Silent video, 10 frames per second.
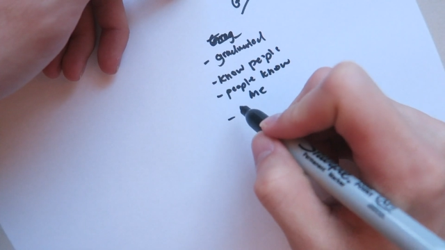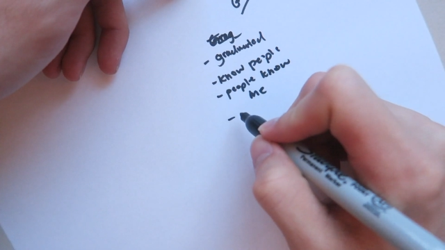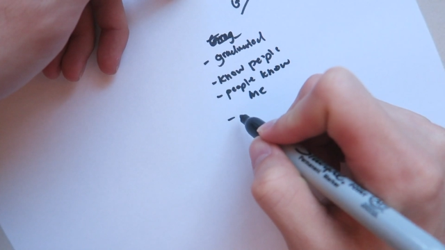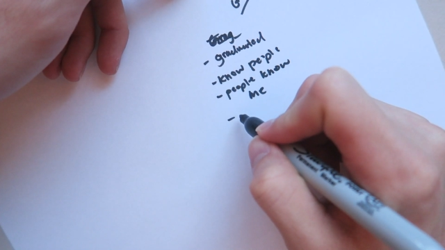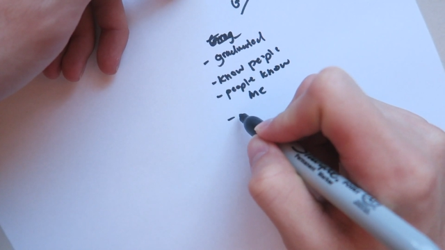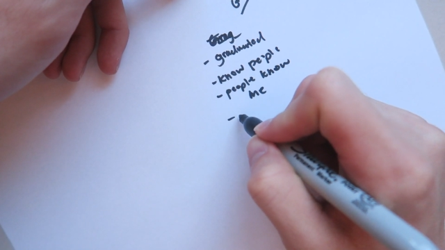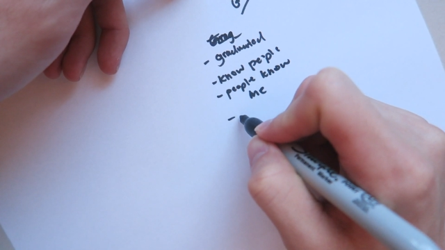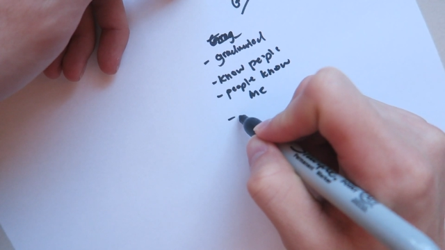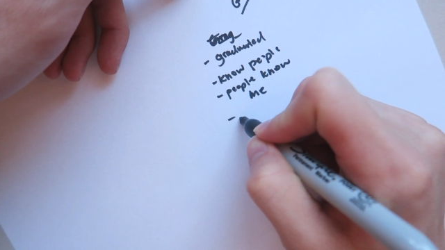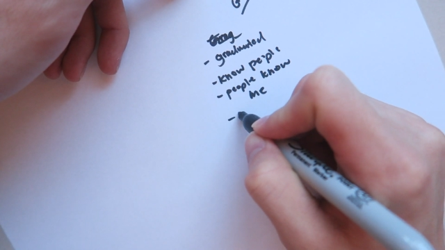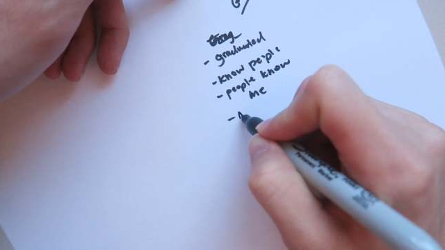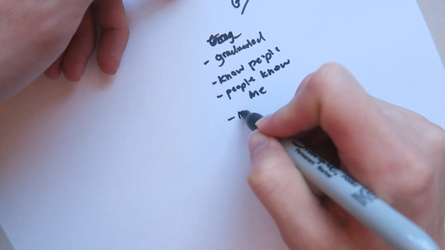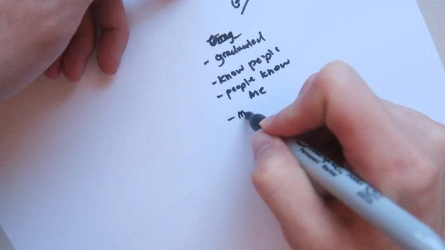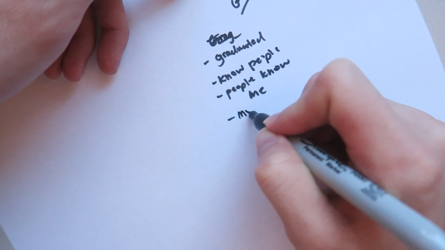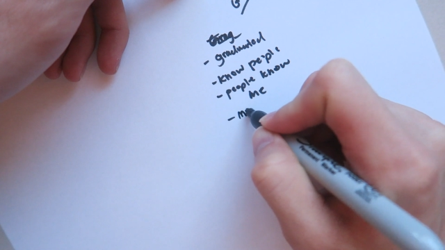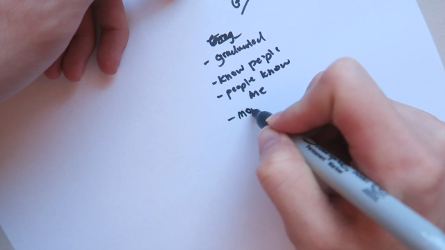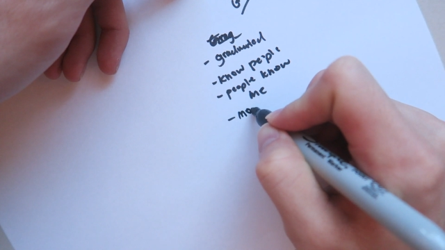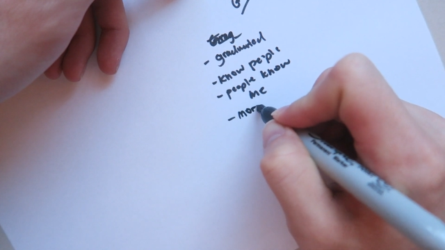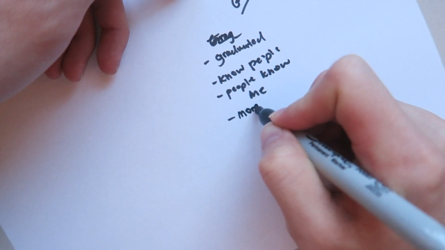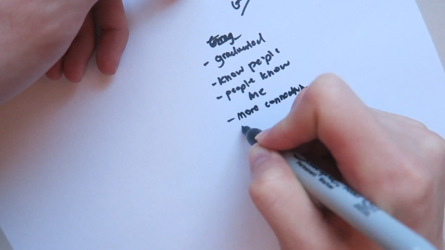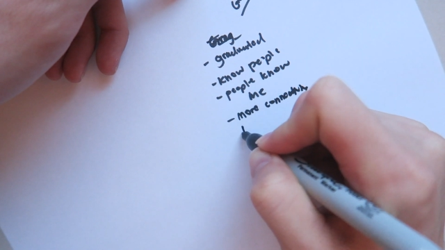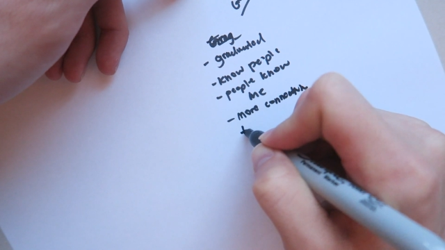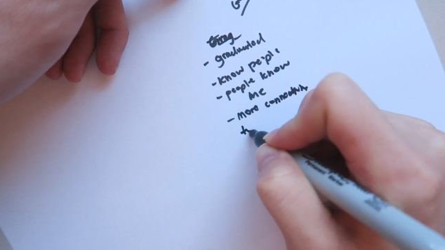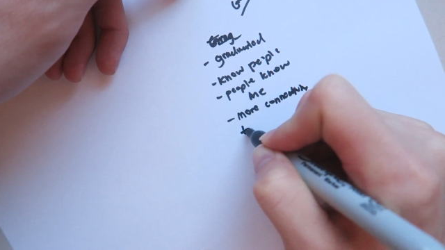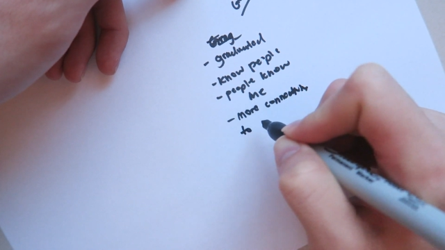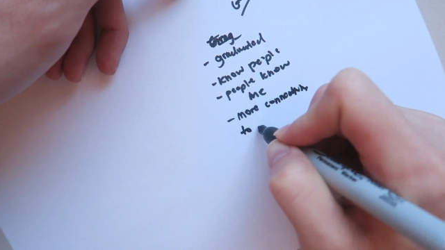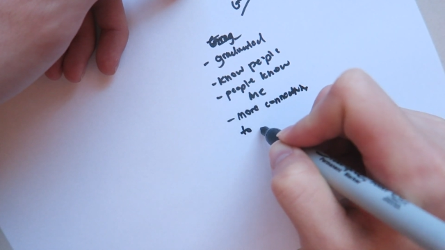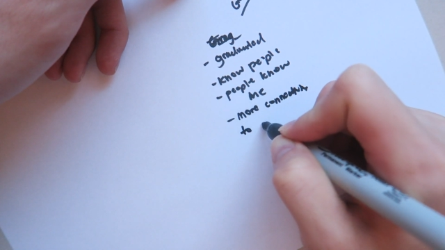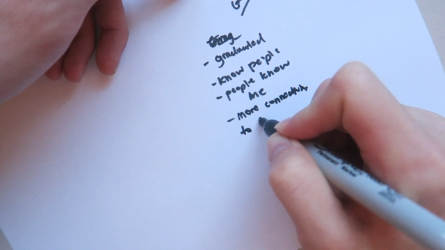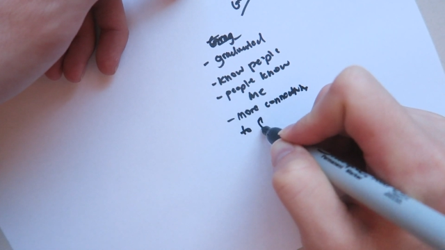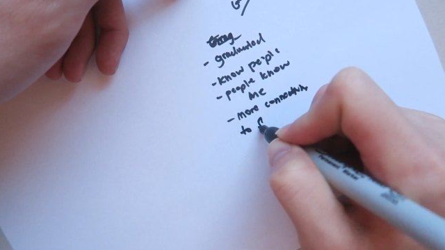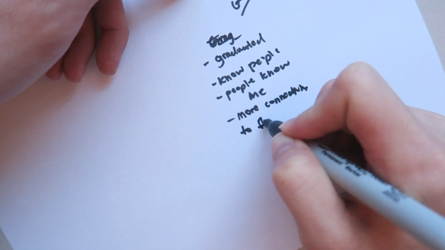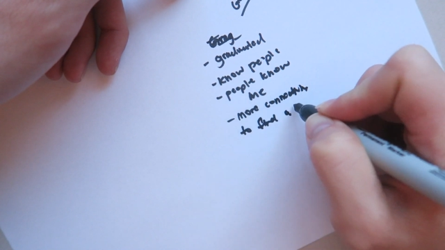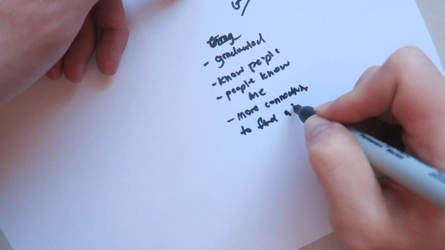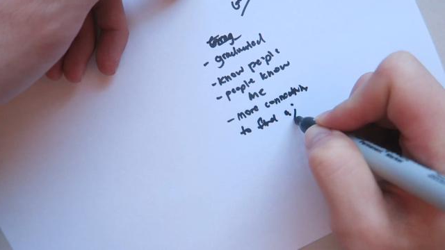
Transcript: Nobody's mouth can be seen.